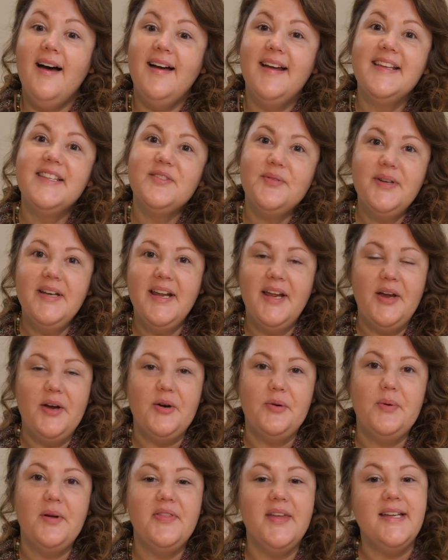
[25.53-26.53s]
it's Rena here
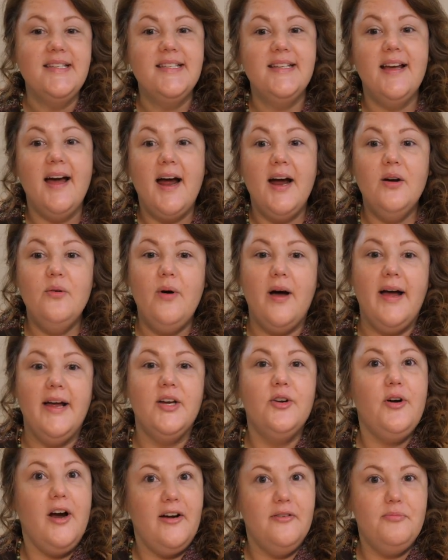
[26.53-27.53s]
with a DIY
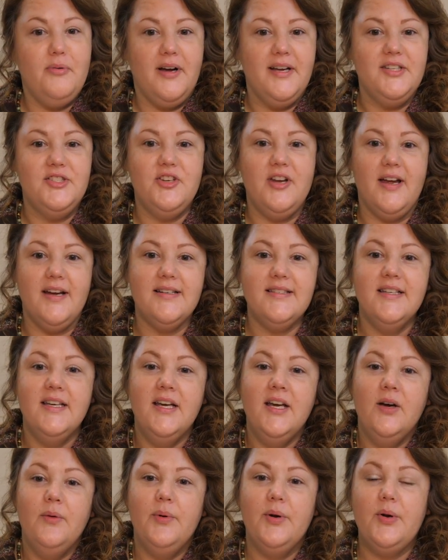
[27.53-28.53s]
craft project.
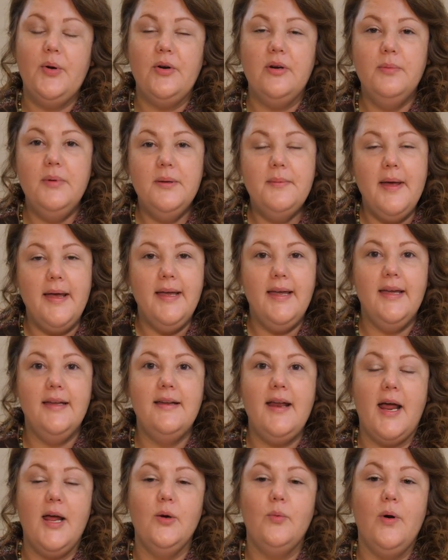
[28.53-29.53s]
We're going to be
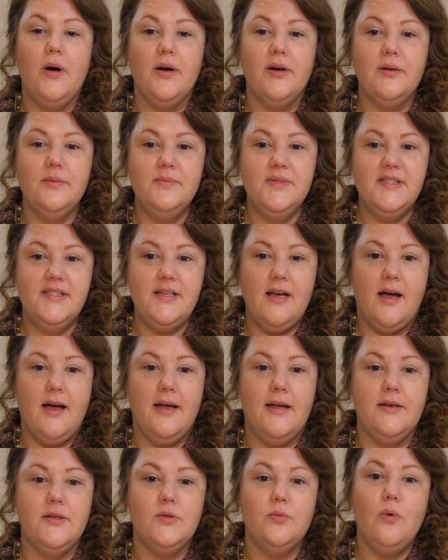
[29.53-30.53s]
making a welcome
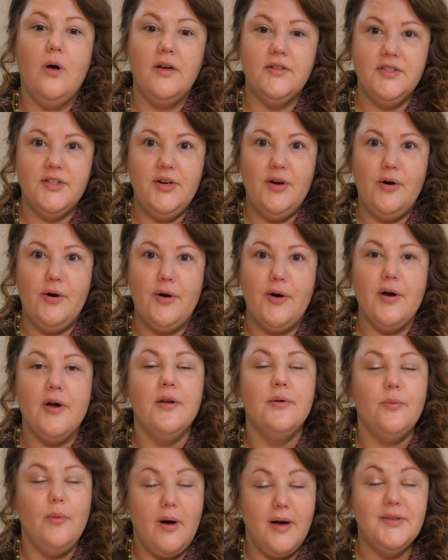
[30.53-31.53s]
signed wall decor
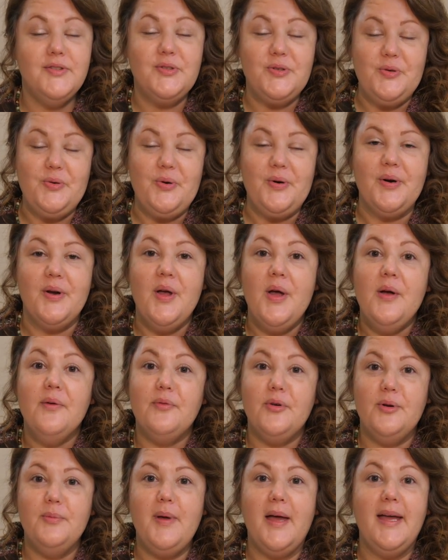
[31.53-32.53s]

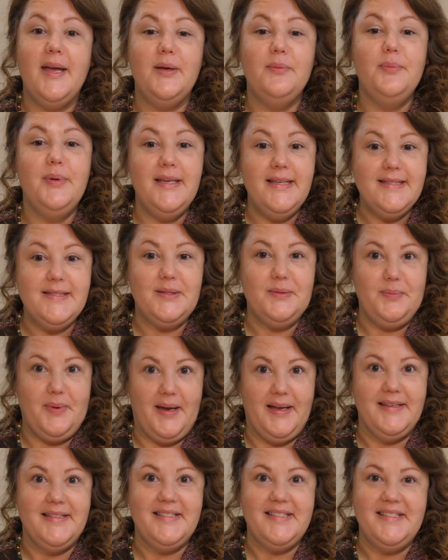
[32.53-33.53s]
from a pizza
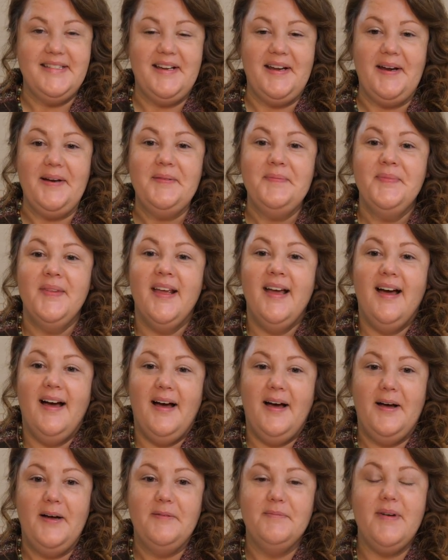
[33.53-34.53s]
pan today.
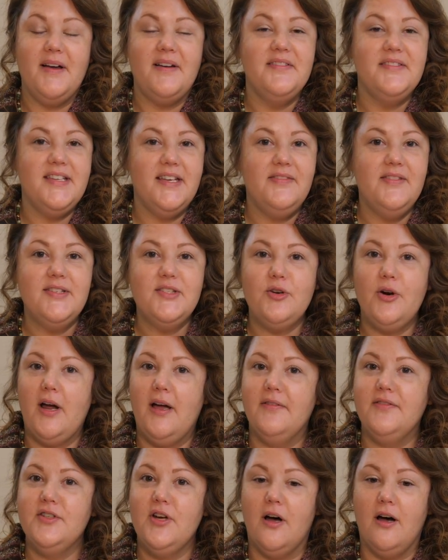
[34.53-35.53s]
I've seen this
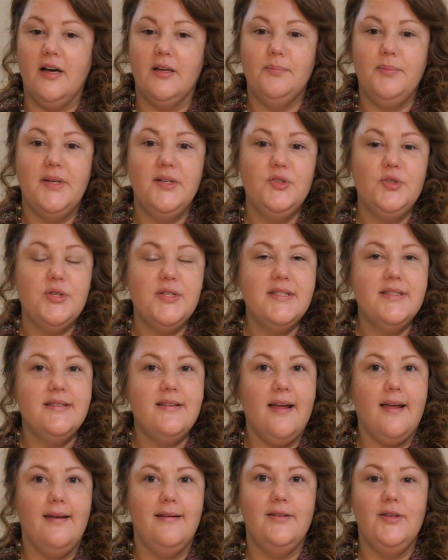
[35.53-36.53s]
craft on Pinterest
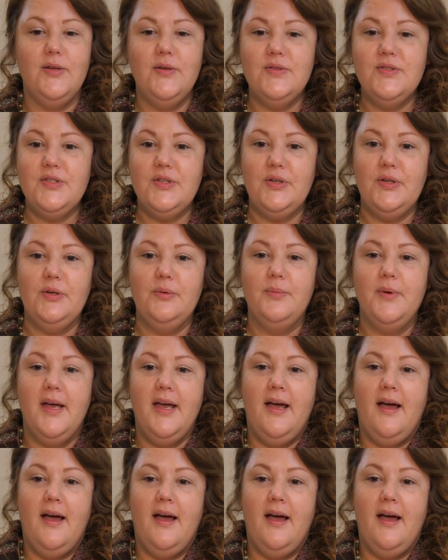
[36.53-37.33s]
and YouTube,